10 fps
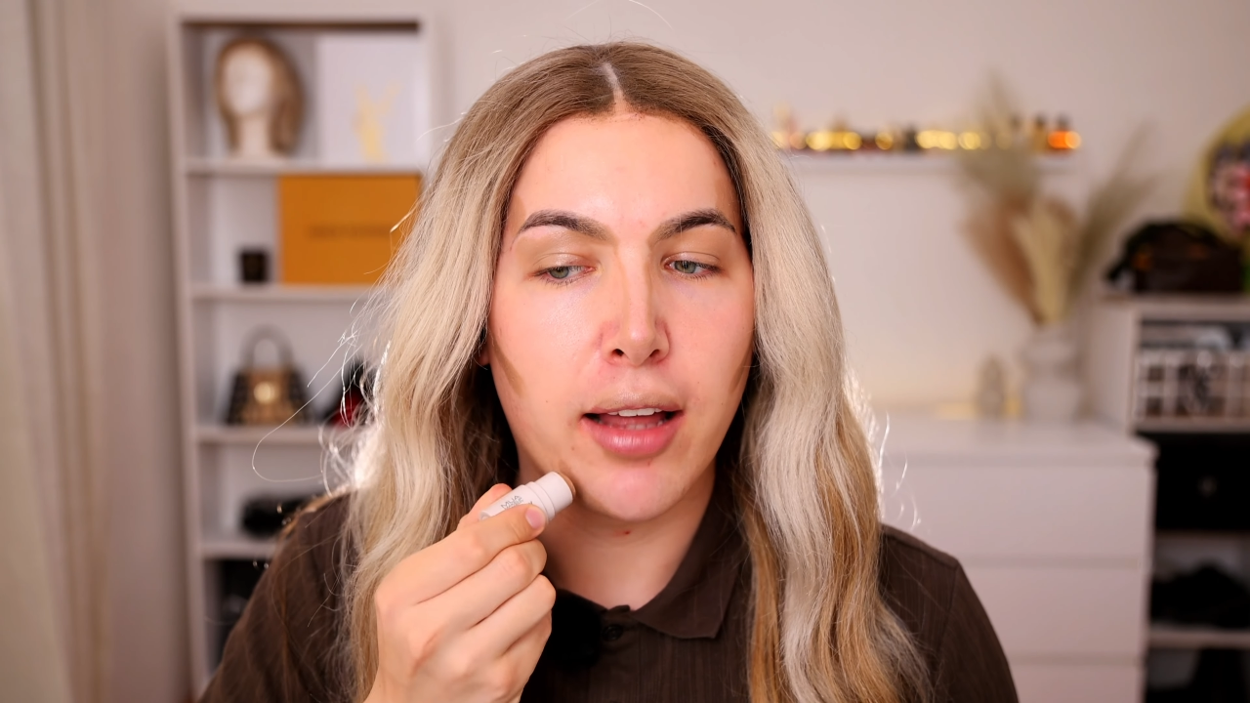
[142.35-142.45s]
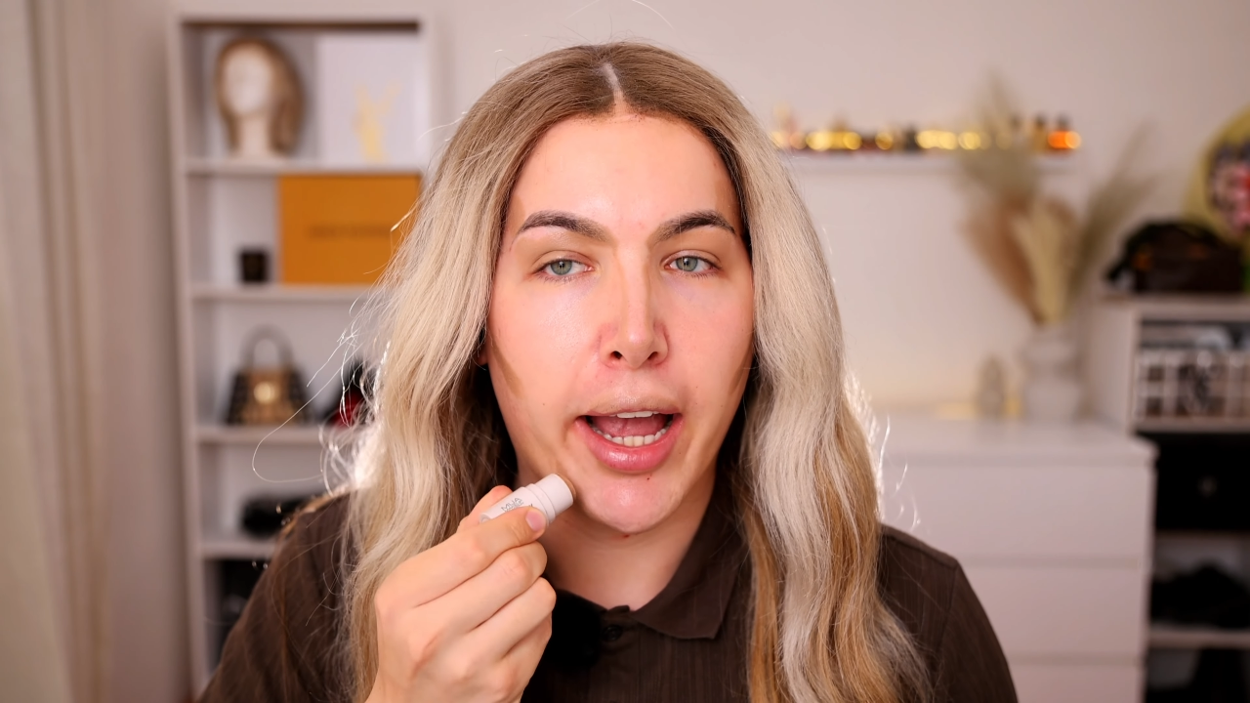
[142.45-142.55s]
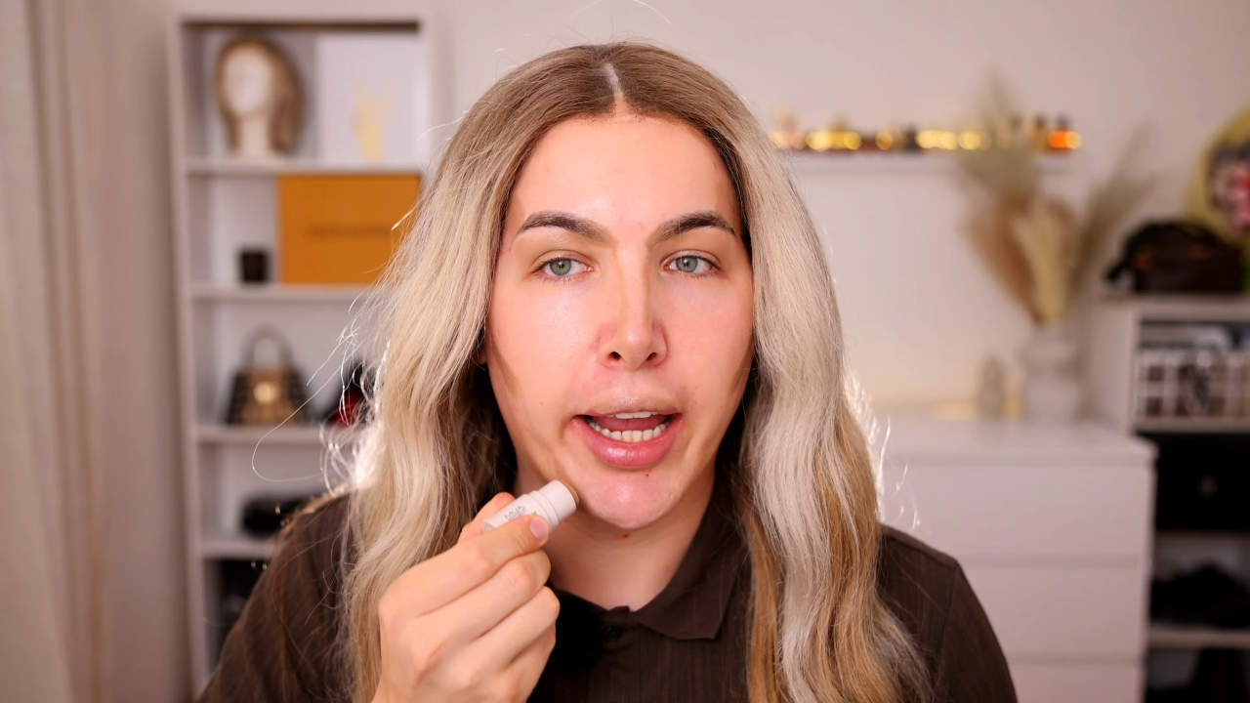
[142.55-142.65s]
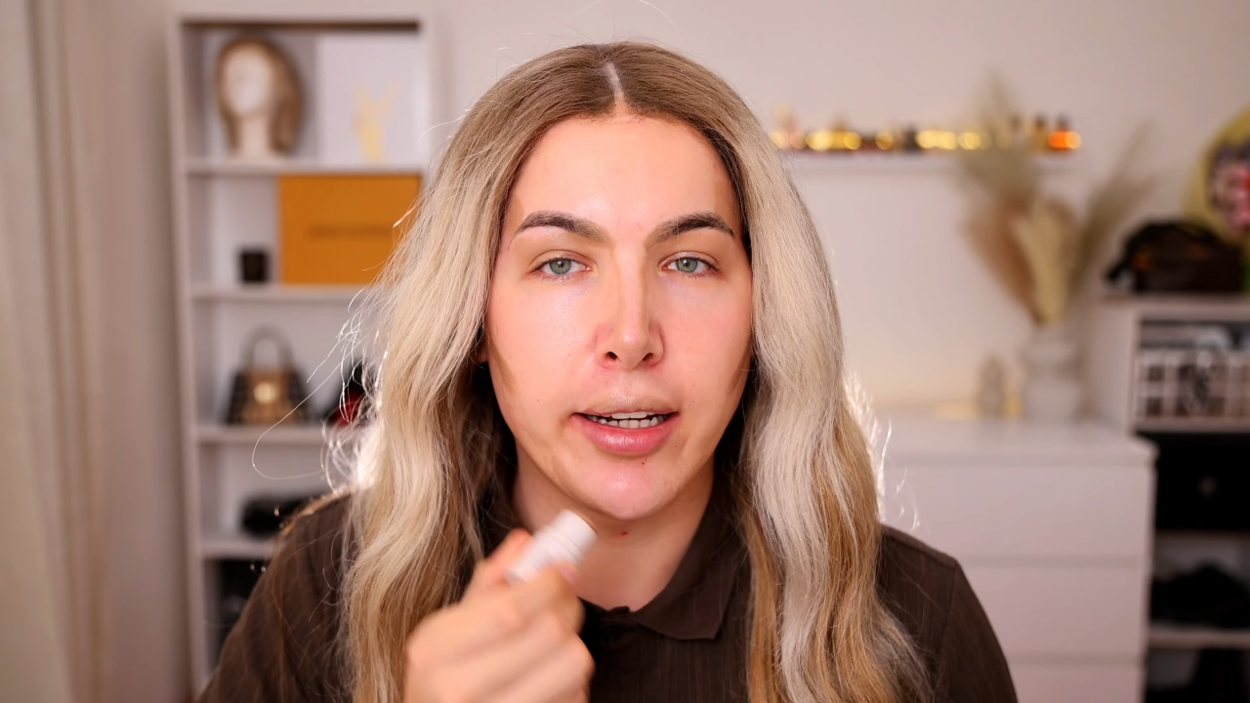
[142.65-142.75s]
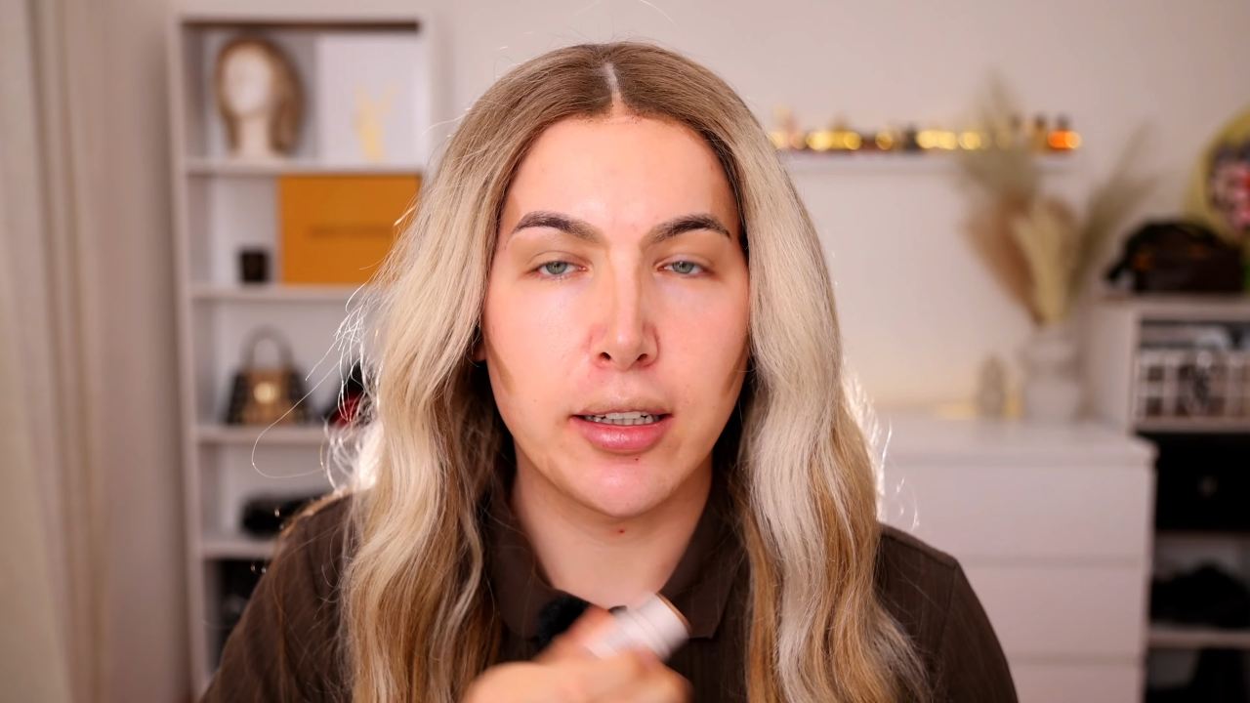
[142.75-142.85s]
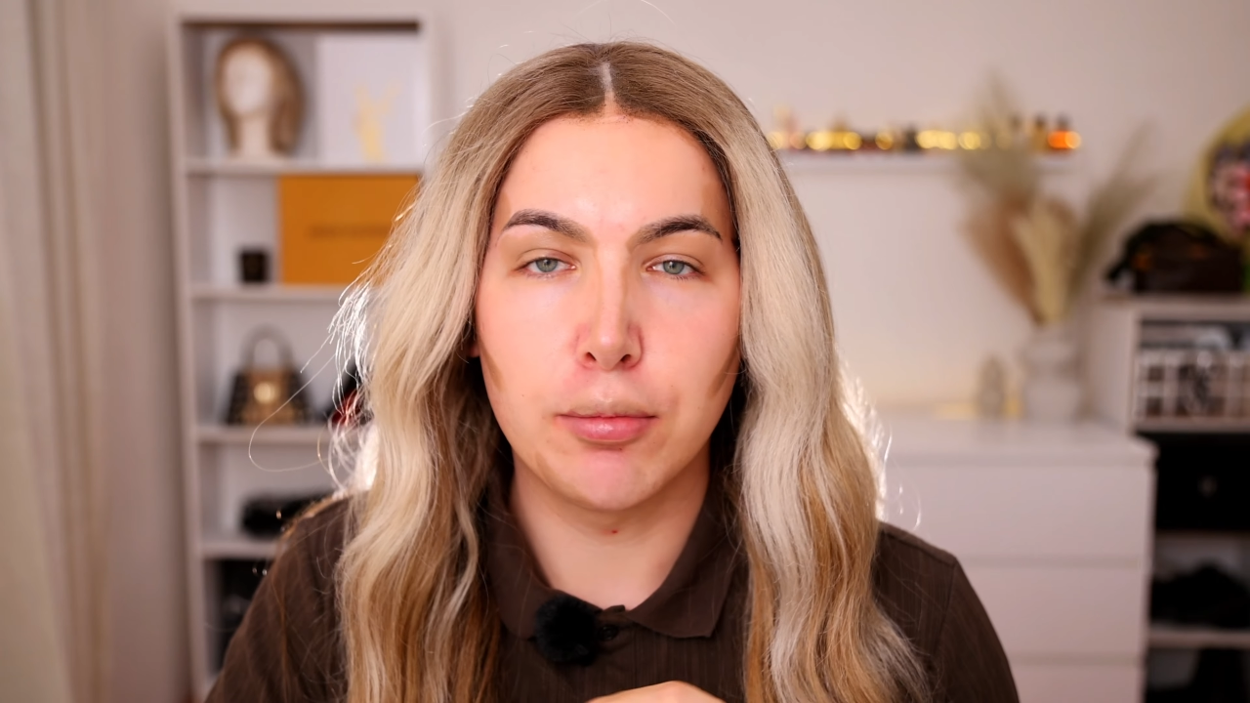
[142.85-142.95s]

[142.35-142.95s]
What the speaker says: line